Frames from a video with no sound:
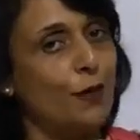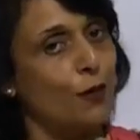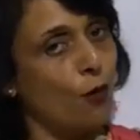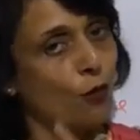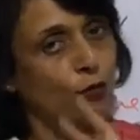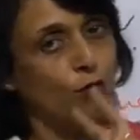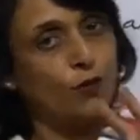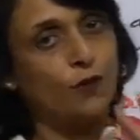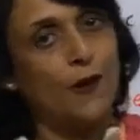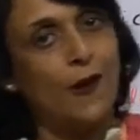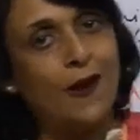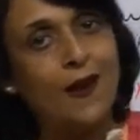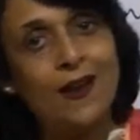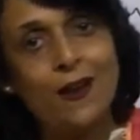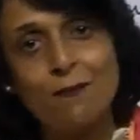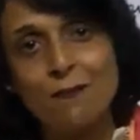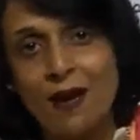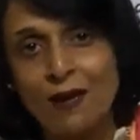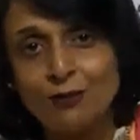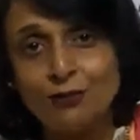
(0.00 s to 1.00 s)
we don't think
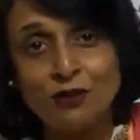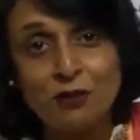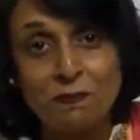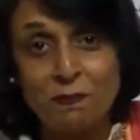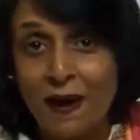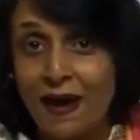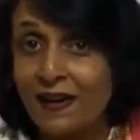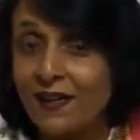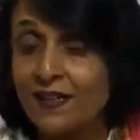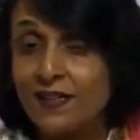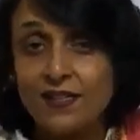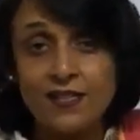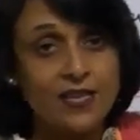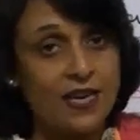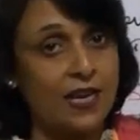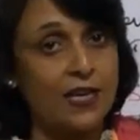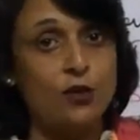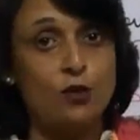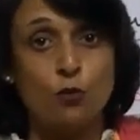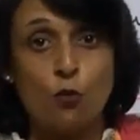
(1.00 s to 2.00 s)
about the
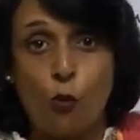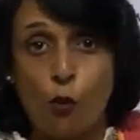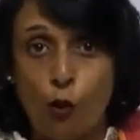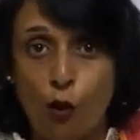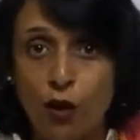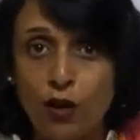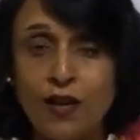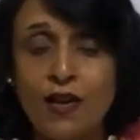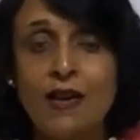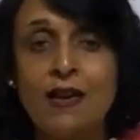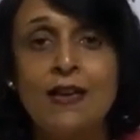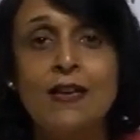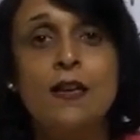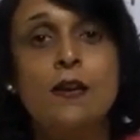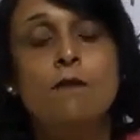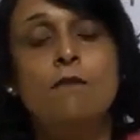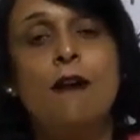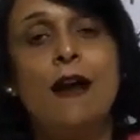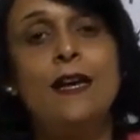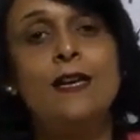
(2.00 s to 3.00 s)
paddles at all.
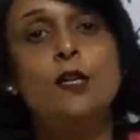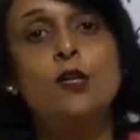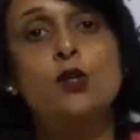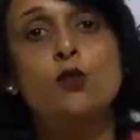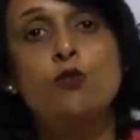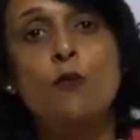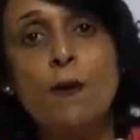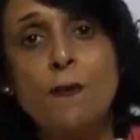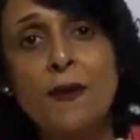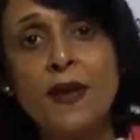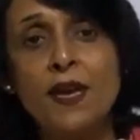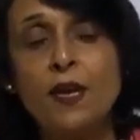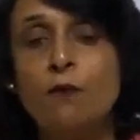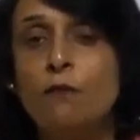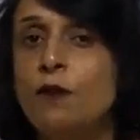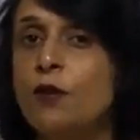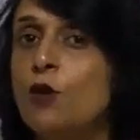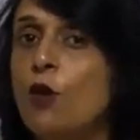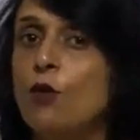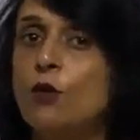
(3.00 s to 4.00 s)
While swimming,
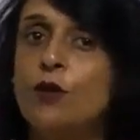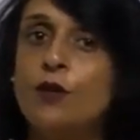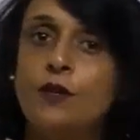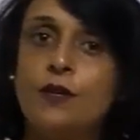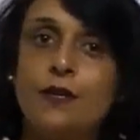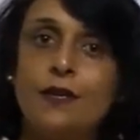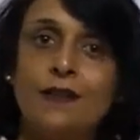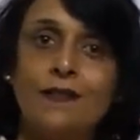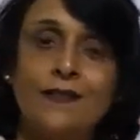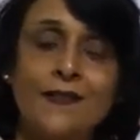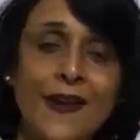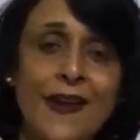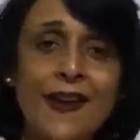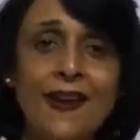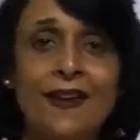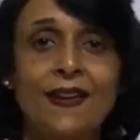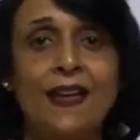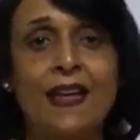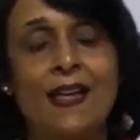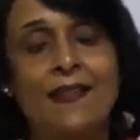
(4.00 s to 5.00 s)
we don't
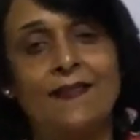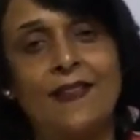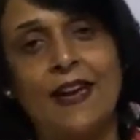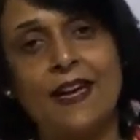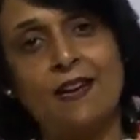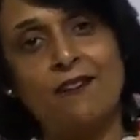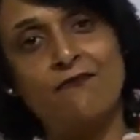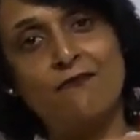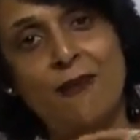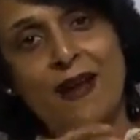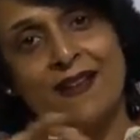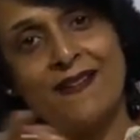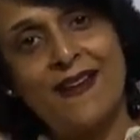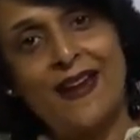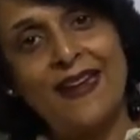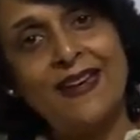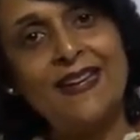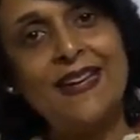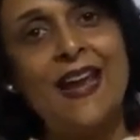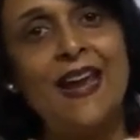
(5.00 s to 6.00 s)
think that if my
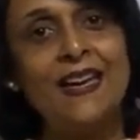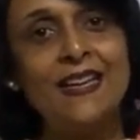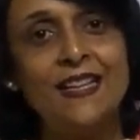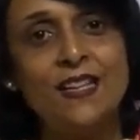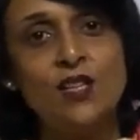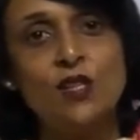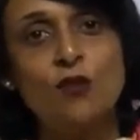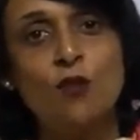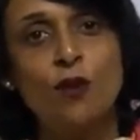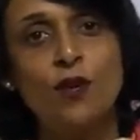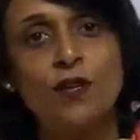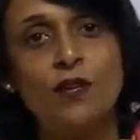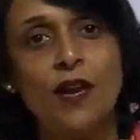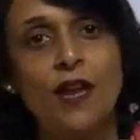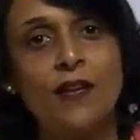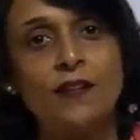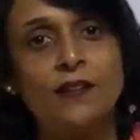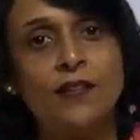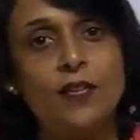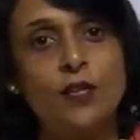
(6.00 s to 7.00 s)
right hand is going
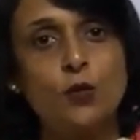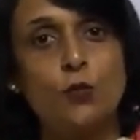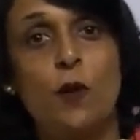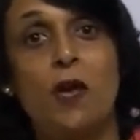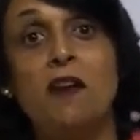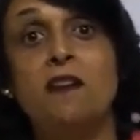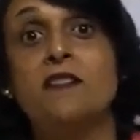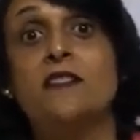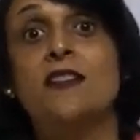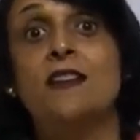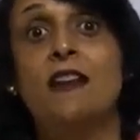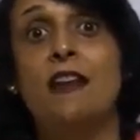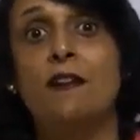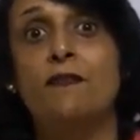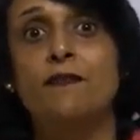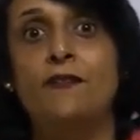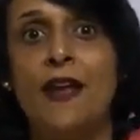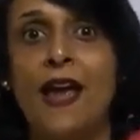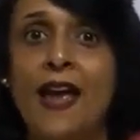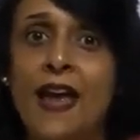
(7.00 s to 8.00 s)
like this, where is the
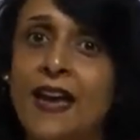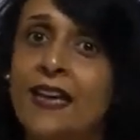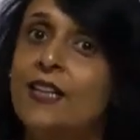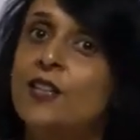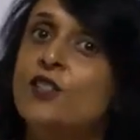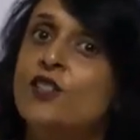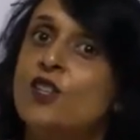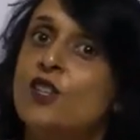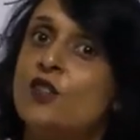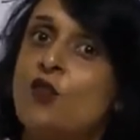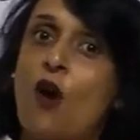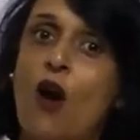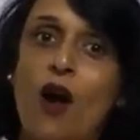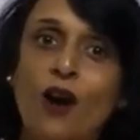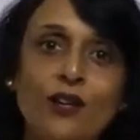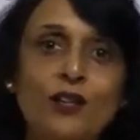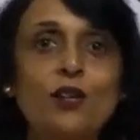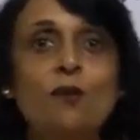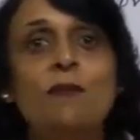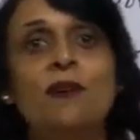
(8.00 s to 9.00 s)
left hand? It just
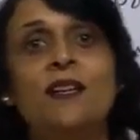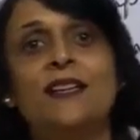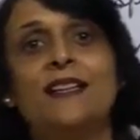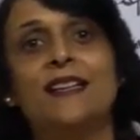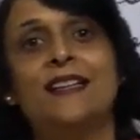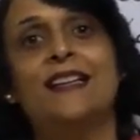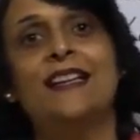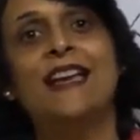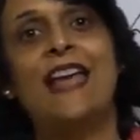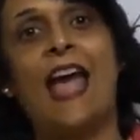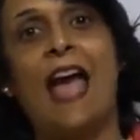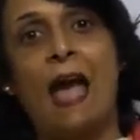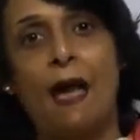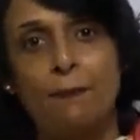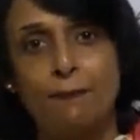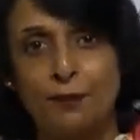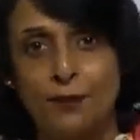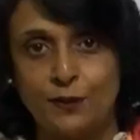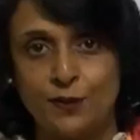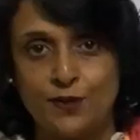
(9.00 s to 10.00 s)
automatically
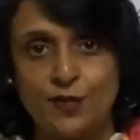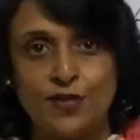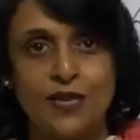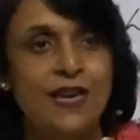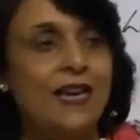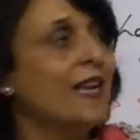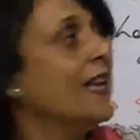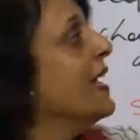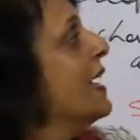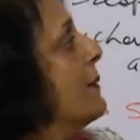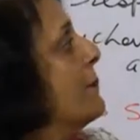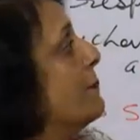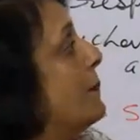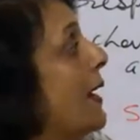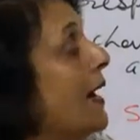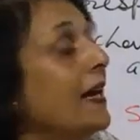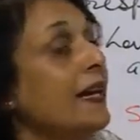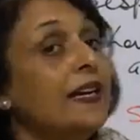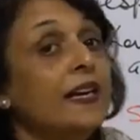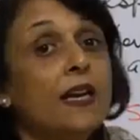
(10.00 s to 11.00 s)
happens.
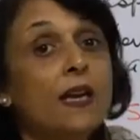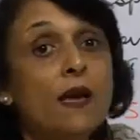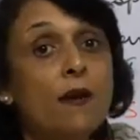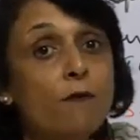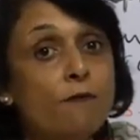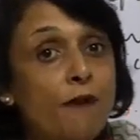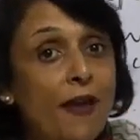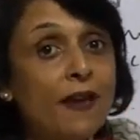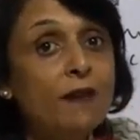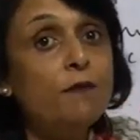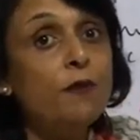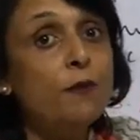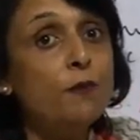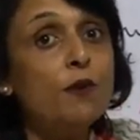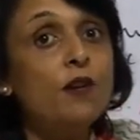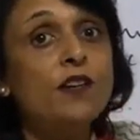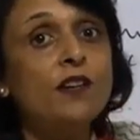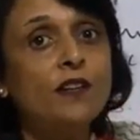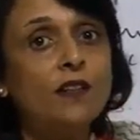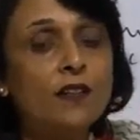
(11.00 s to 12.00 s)
But when we
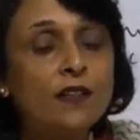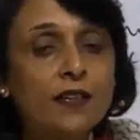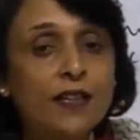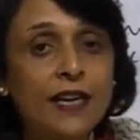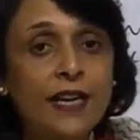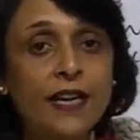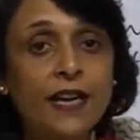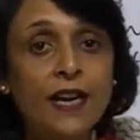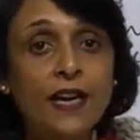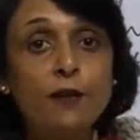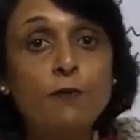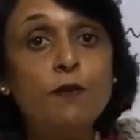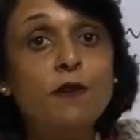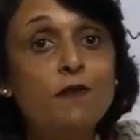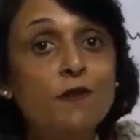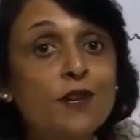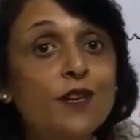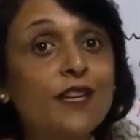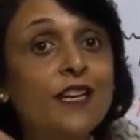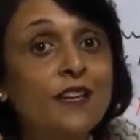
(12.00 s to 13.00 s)
were learning it,
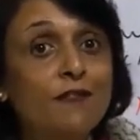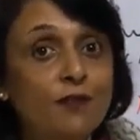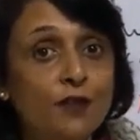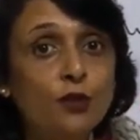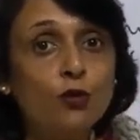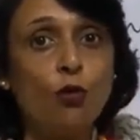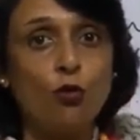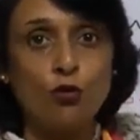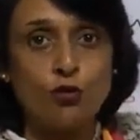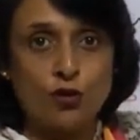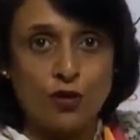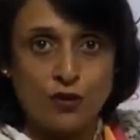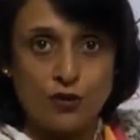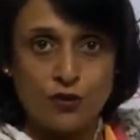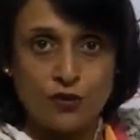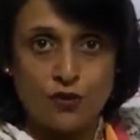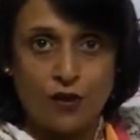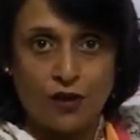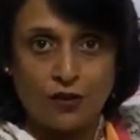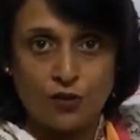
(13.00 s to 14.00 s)
we were given those
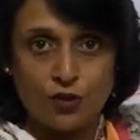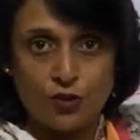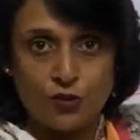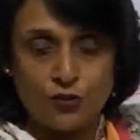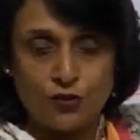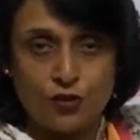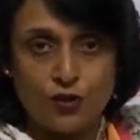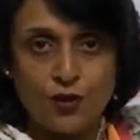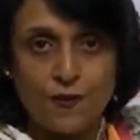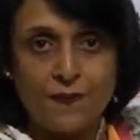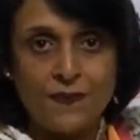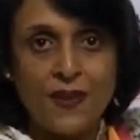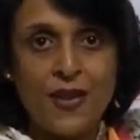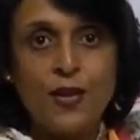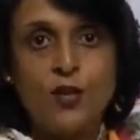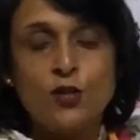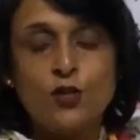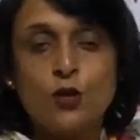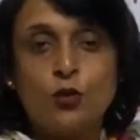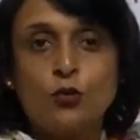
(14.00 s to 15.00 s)
instructions.
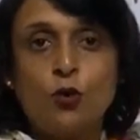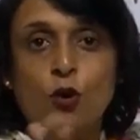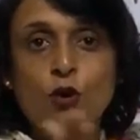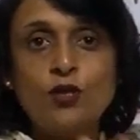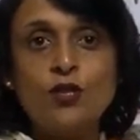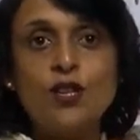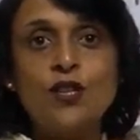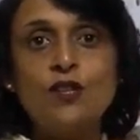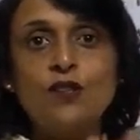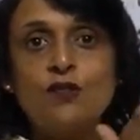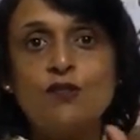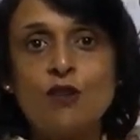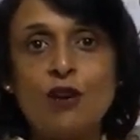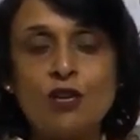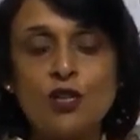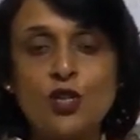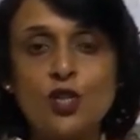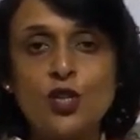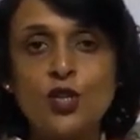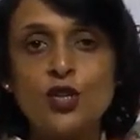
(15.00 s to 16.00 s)
So those
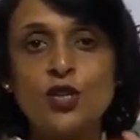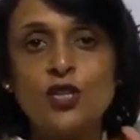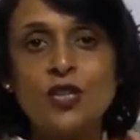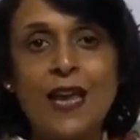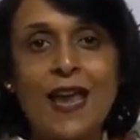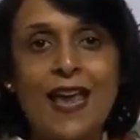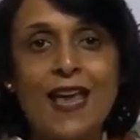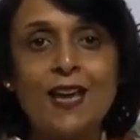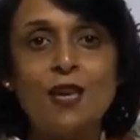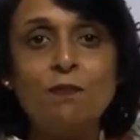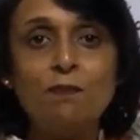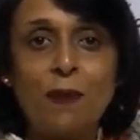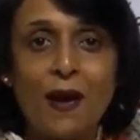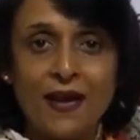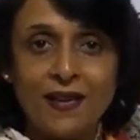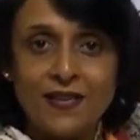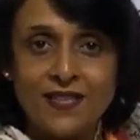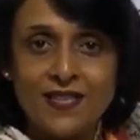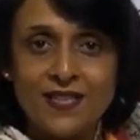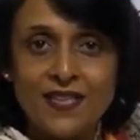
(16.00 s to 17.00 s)
instructions help
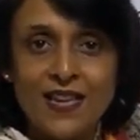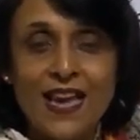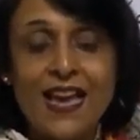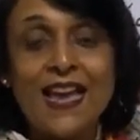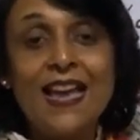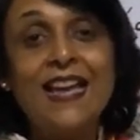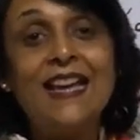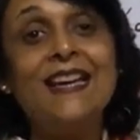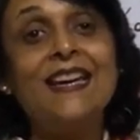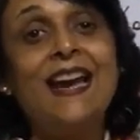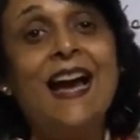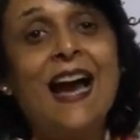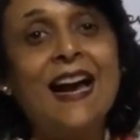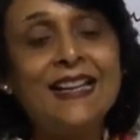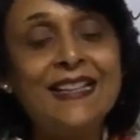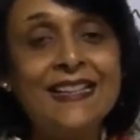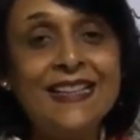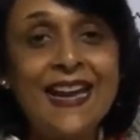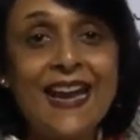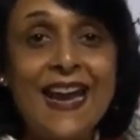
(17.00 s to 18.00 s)
us
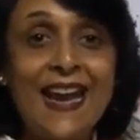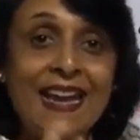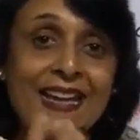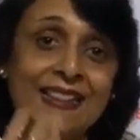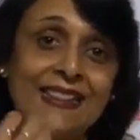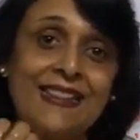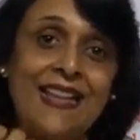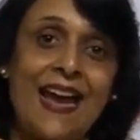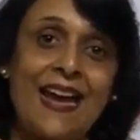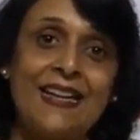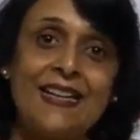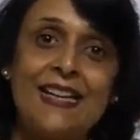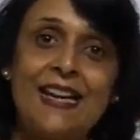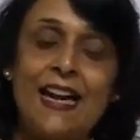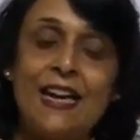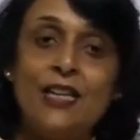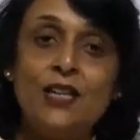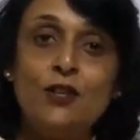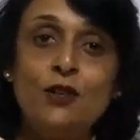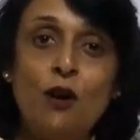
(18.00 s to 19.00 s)
attain that
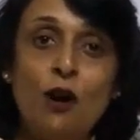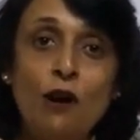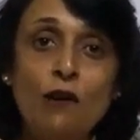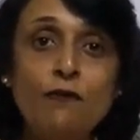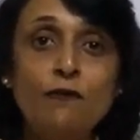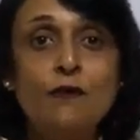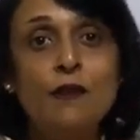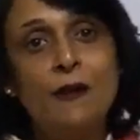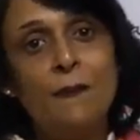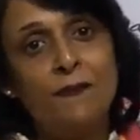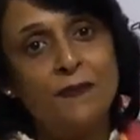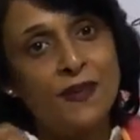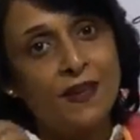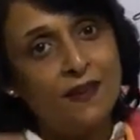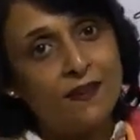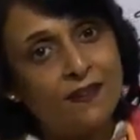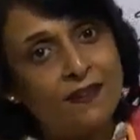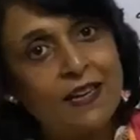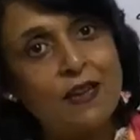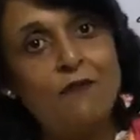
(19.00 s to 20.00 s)
kind of
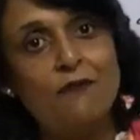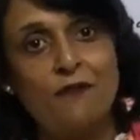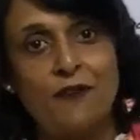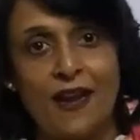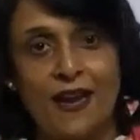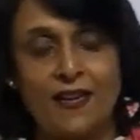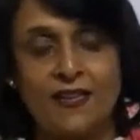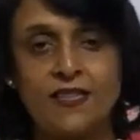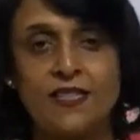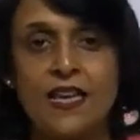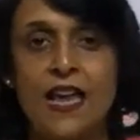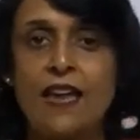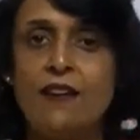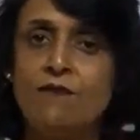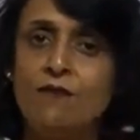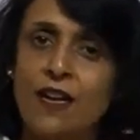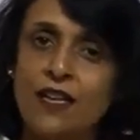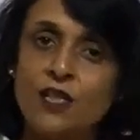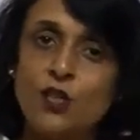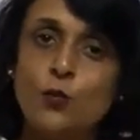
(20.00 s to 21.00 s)
reflex.
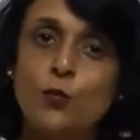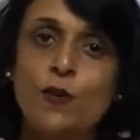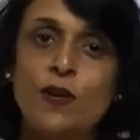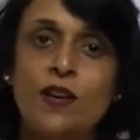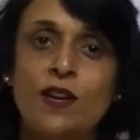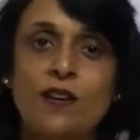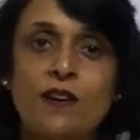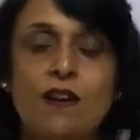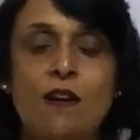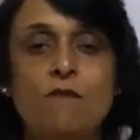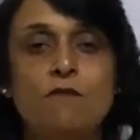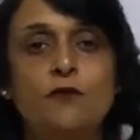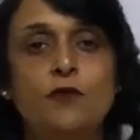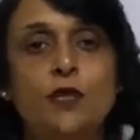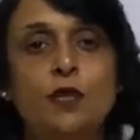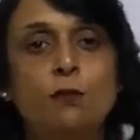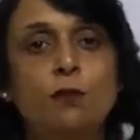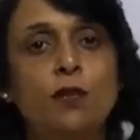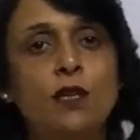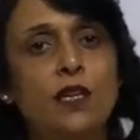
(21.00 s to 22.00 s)
And once we are
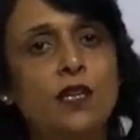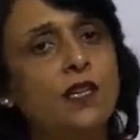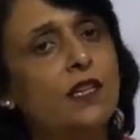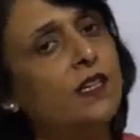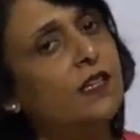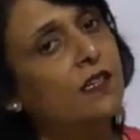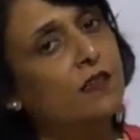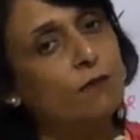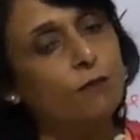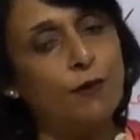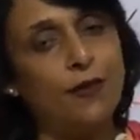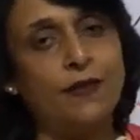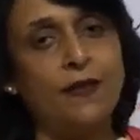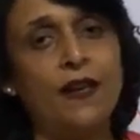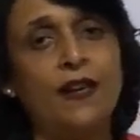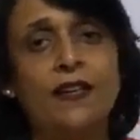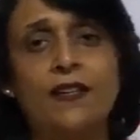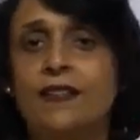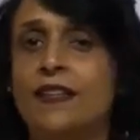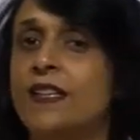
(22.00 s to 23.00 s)
comfortable with
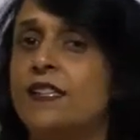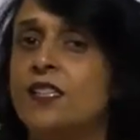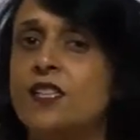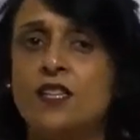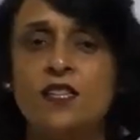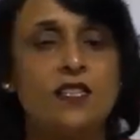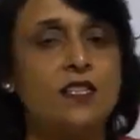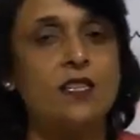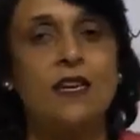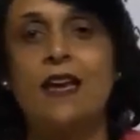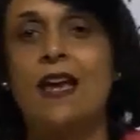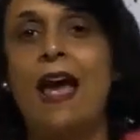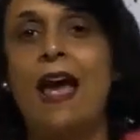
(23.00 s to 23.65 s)
it, that just